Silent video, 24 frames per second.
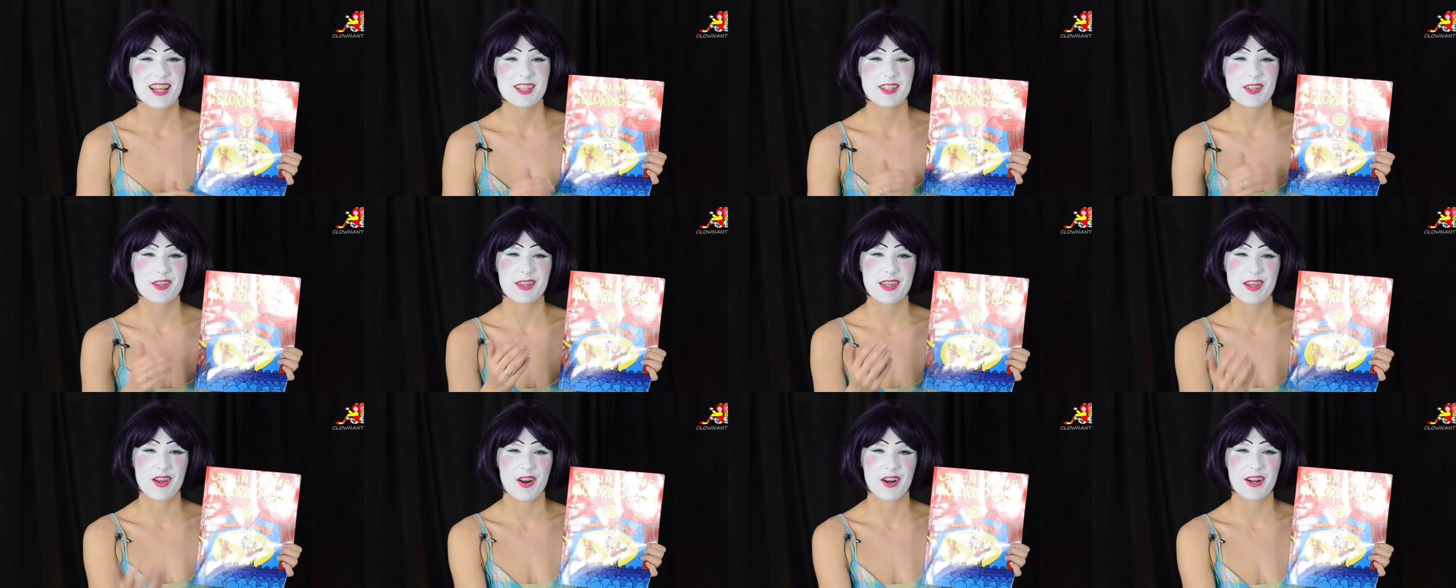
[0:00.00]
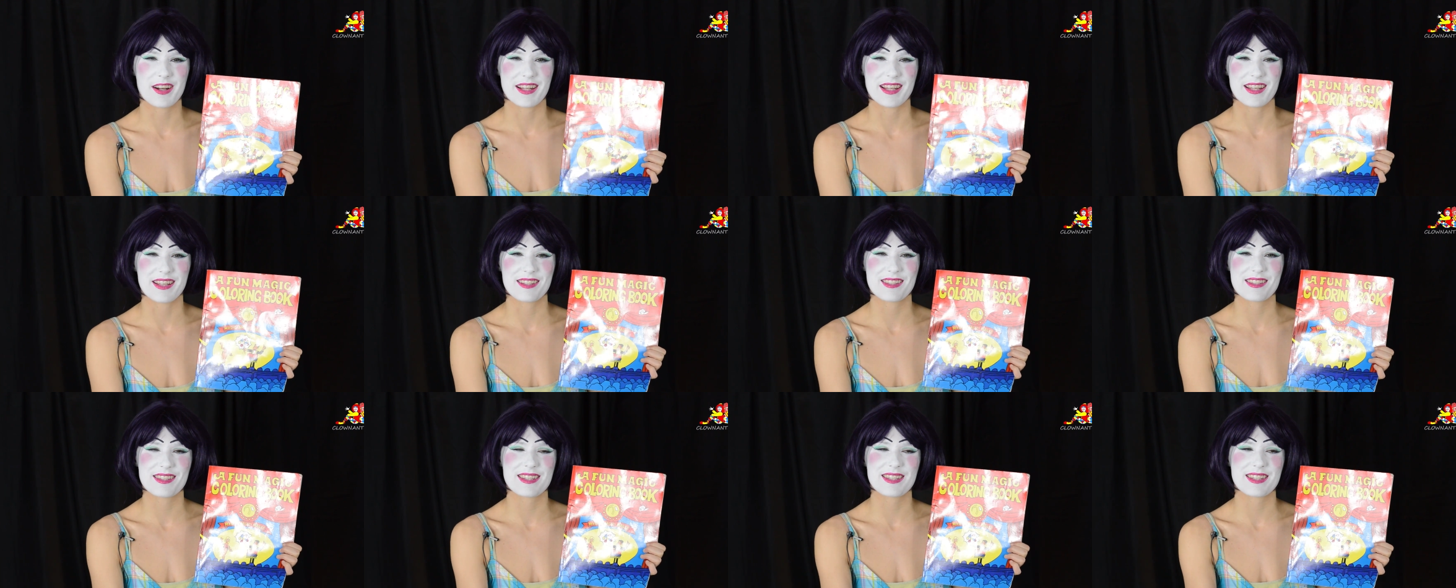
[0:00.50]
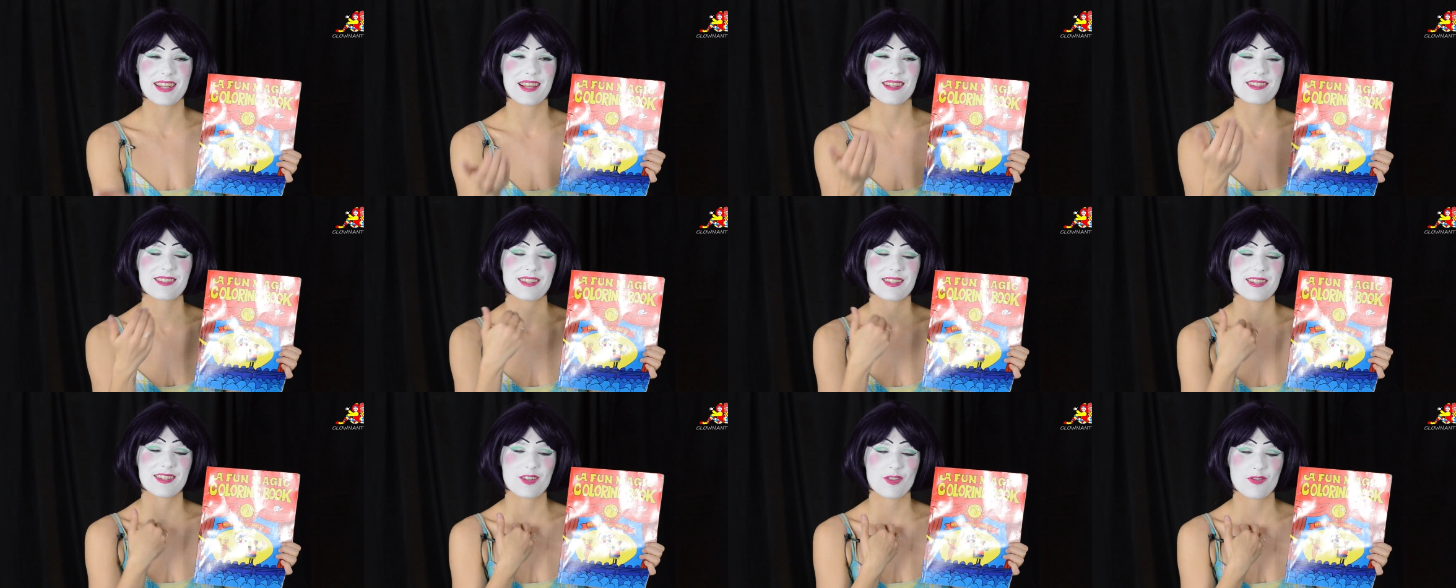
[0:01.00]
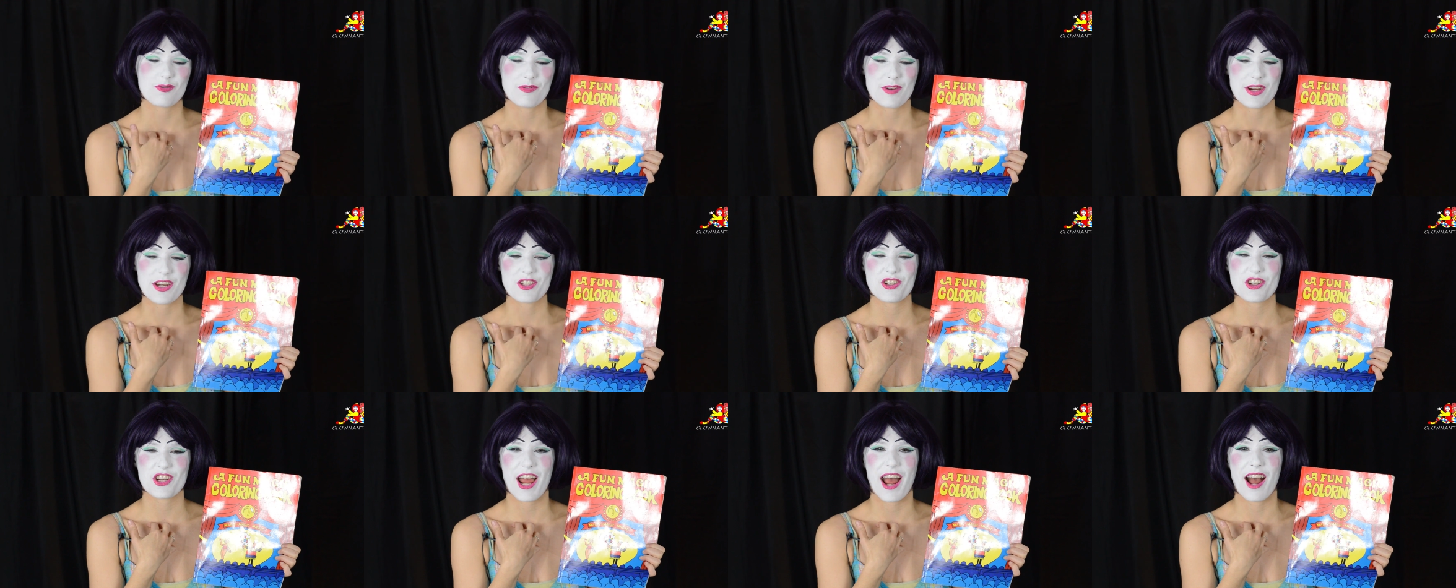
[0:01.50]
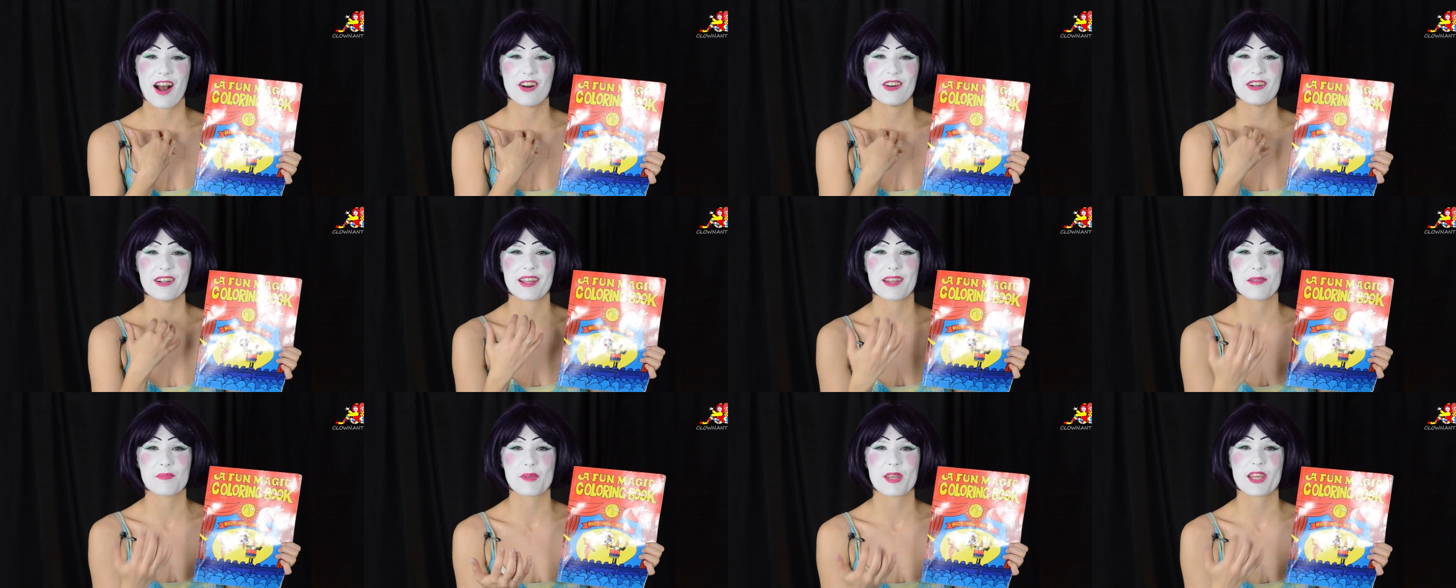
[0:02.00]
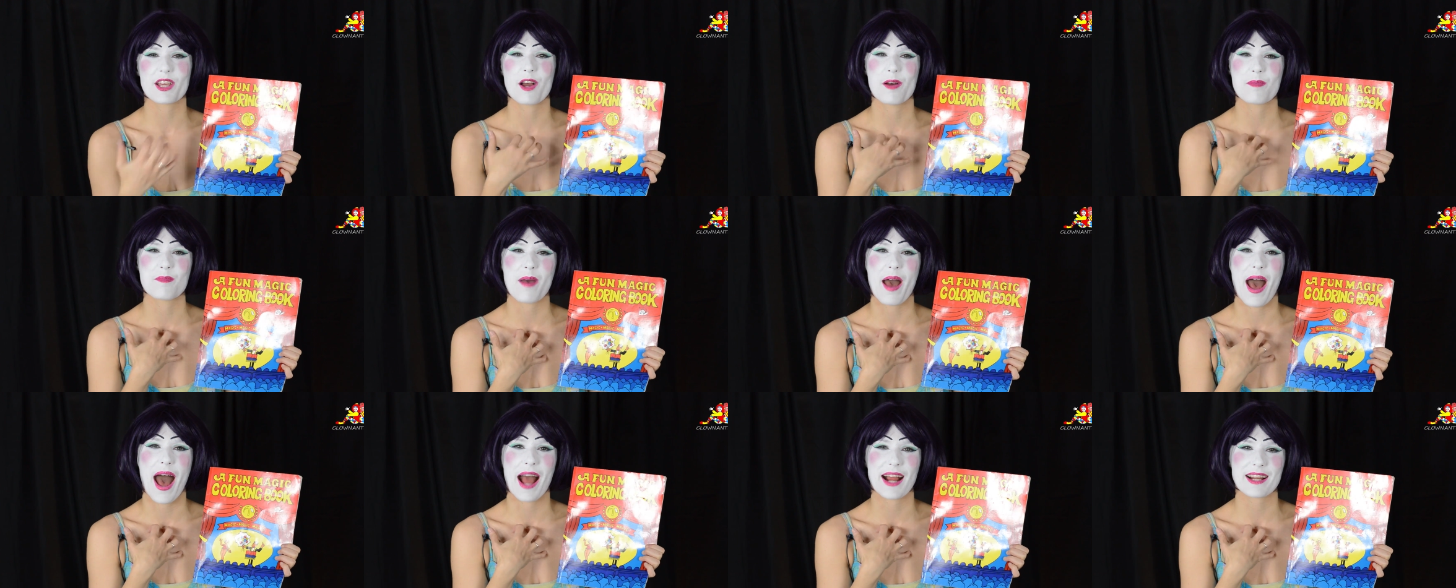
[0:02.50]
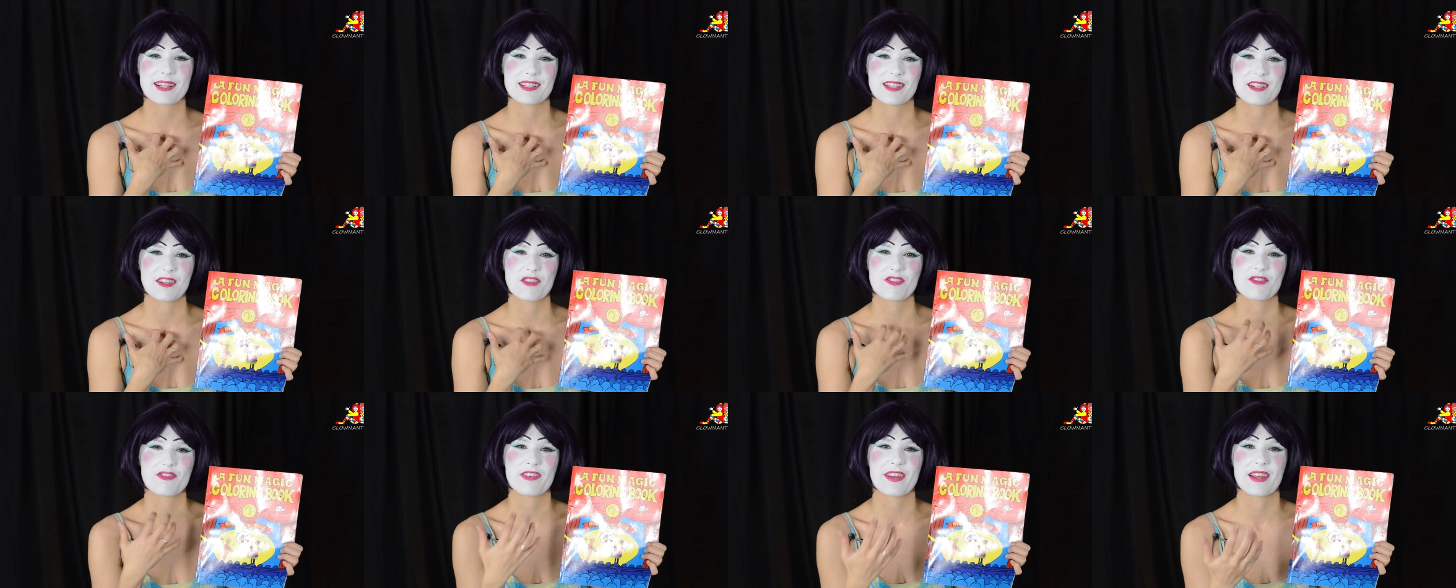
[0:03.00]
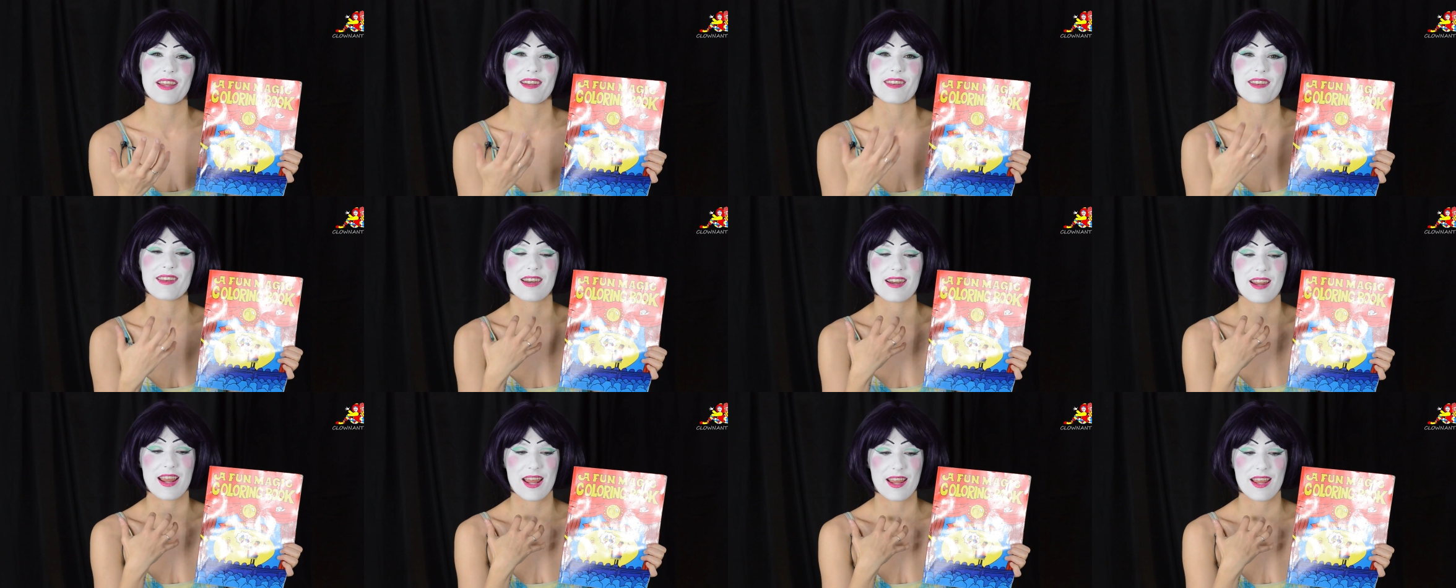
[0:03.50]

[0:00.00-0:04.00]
So the audience tends to reach out and become active in